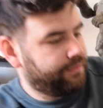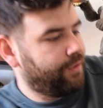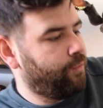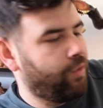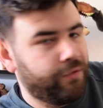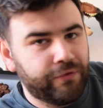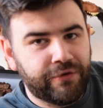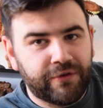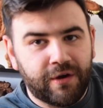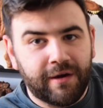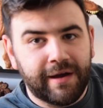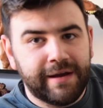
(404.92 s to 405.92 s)
So one
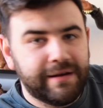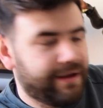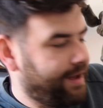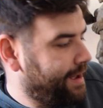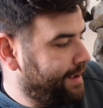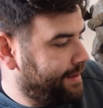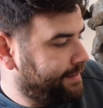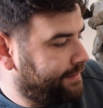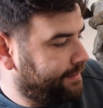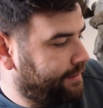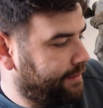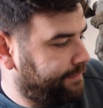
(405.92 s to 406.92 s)
side
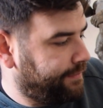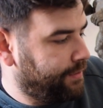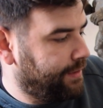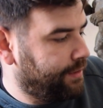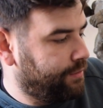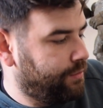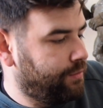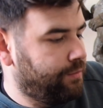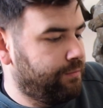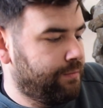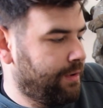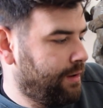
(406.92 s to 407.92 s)
has a few
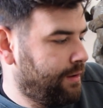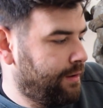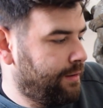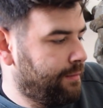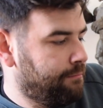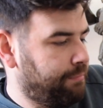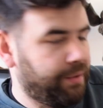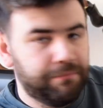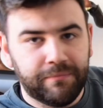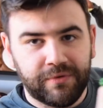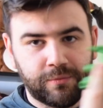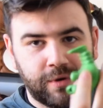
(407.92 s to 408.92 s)
little
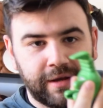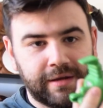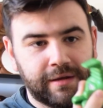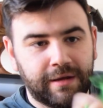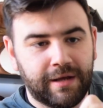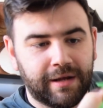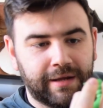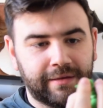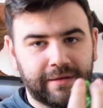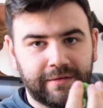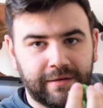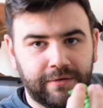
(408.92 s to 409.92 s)
bumps where you could click
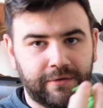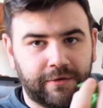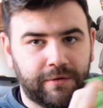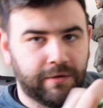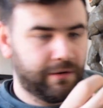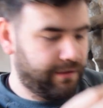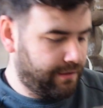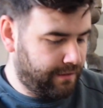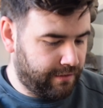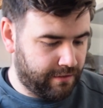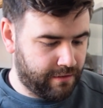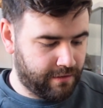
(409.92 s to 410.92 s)
this into.
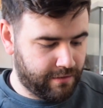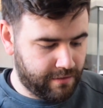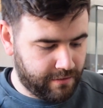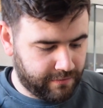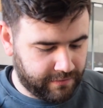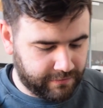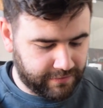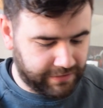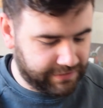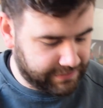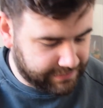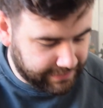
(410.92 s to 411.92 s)
So
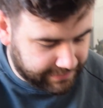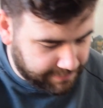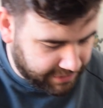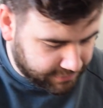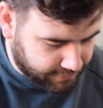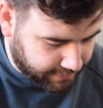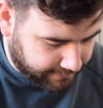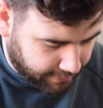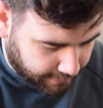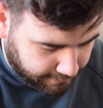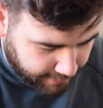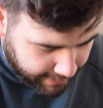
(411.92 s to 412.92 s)
you just need to make sure you've
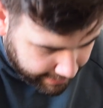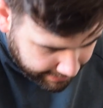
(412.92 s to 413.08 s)
got the right